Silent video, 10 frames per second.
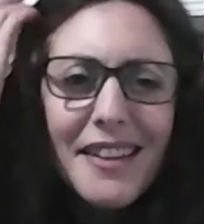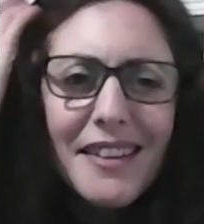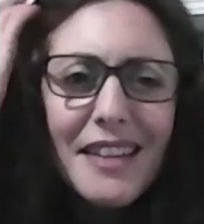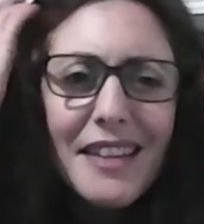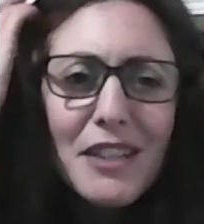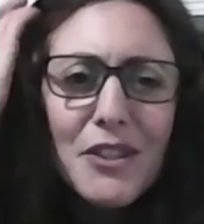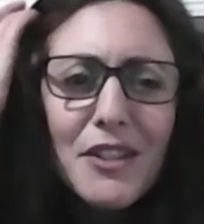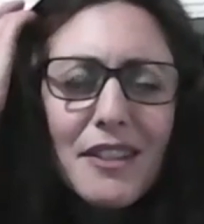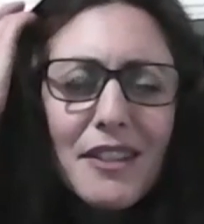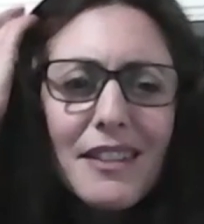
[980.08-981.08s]

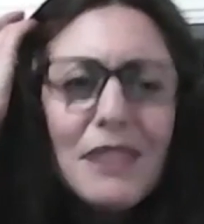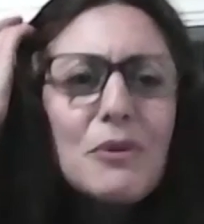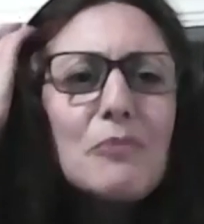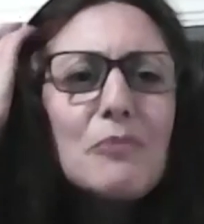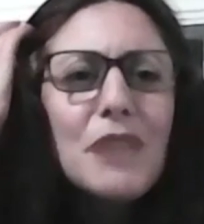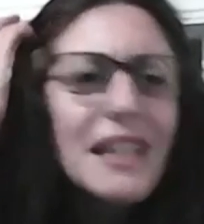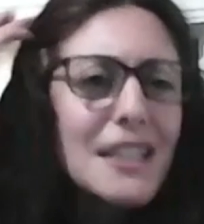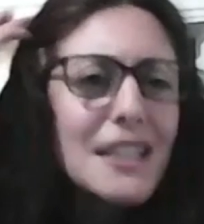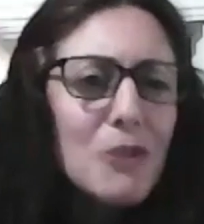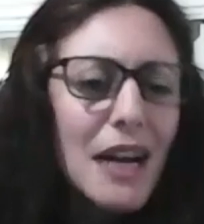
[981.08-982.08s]
that we bring
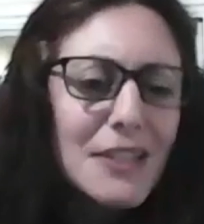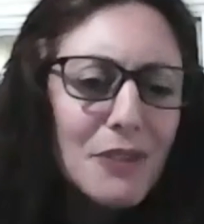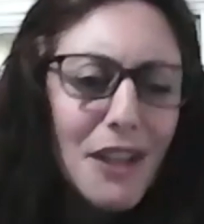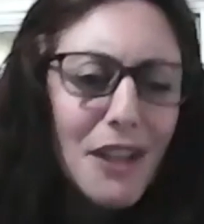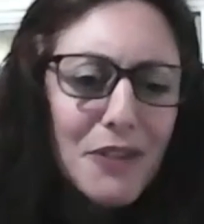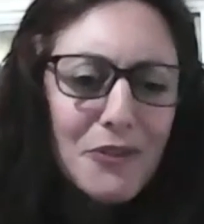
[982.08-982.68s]
into our adult life.